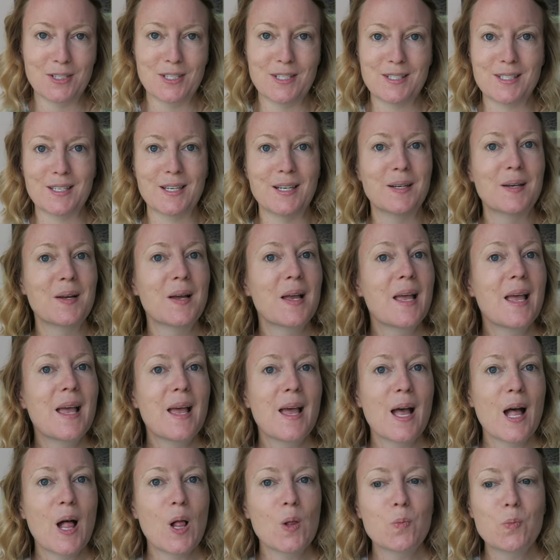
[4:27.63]
just to
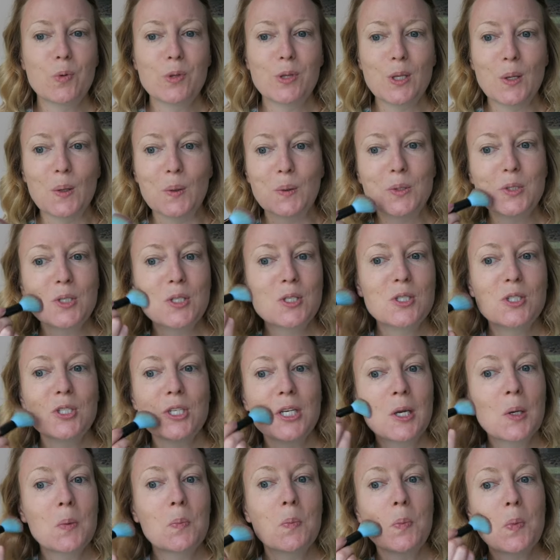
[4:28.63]
help with the old
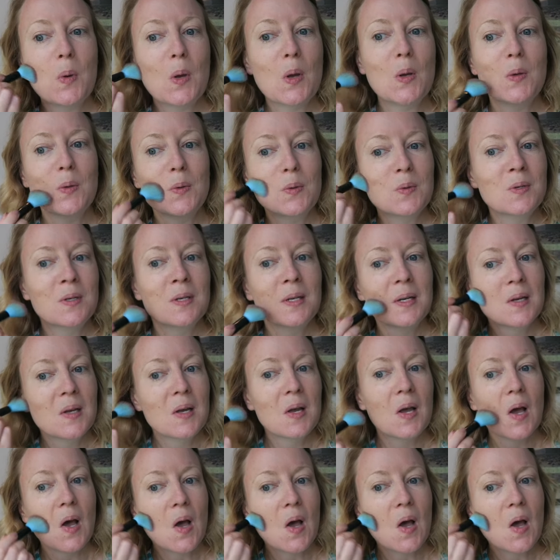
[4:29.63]
cheekbone